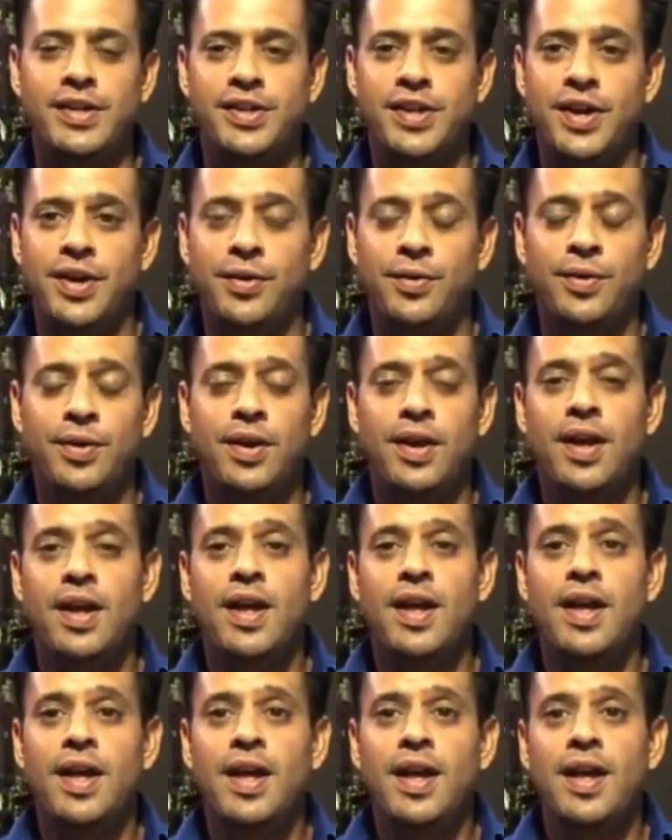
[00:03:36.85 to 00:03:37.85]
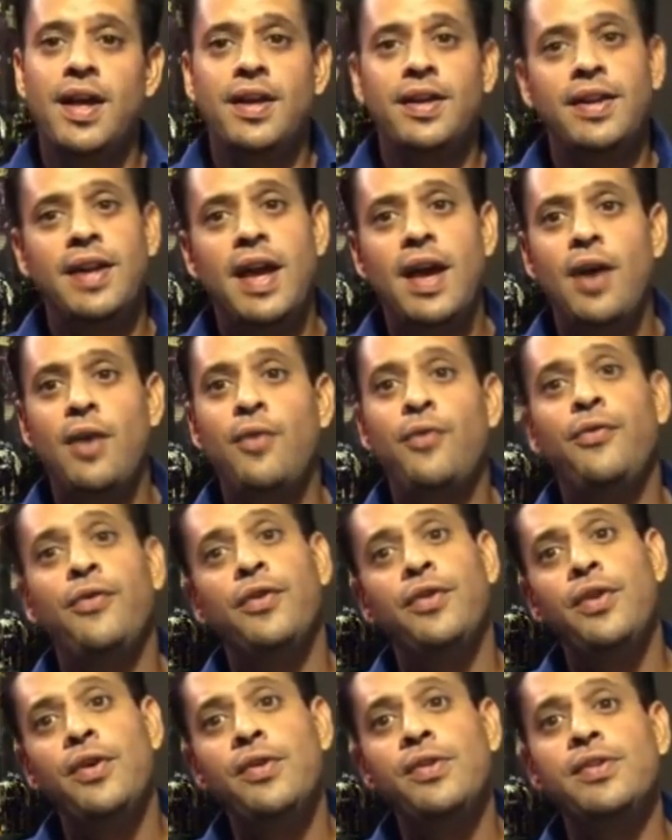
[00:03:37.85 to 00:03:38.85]
Joe. Now,
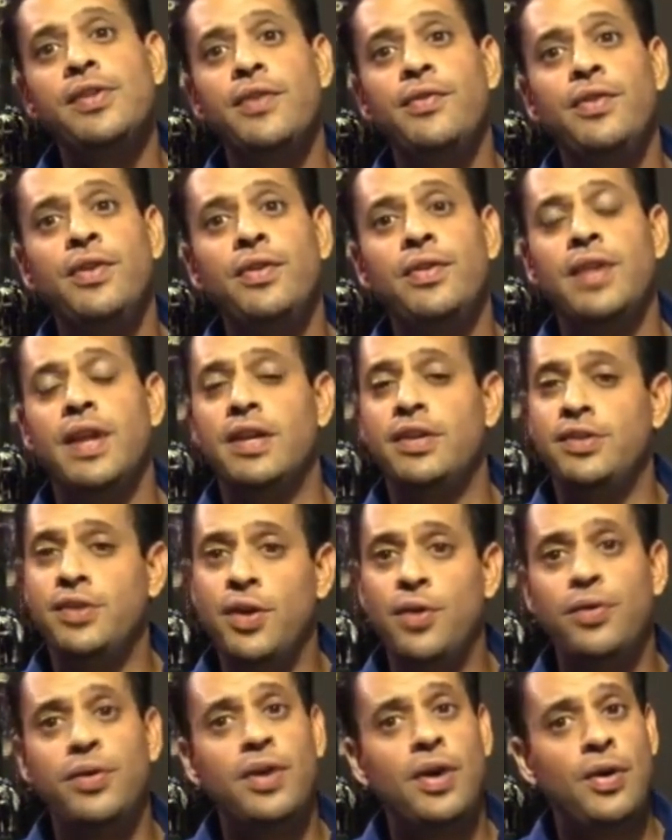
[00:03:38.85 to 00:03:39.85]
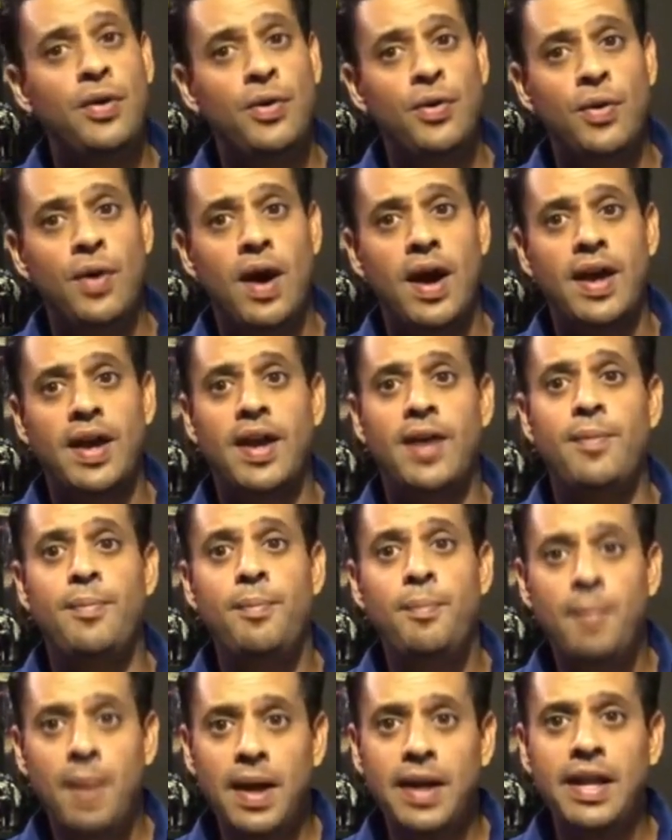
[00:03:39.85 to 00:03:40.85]
for those of you that don't know who I am,
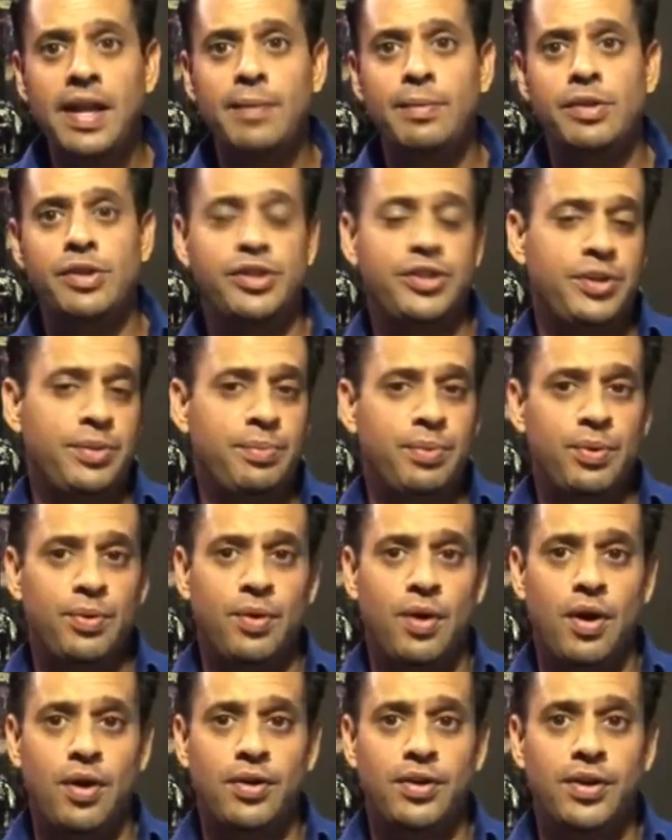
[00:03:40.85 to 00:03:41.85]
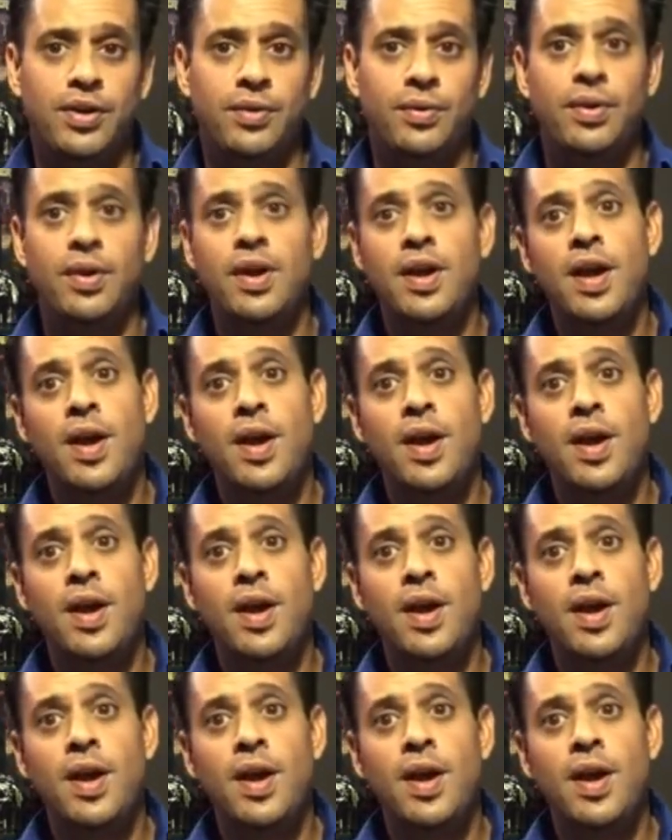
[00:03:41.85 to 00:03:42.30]
my name is Shabu Ryu.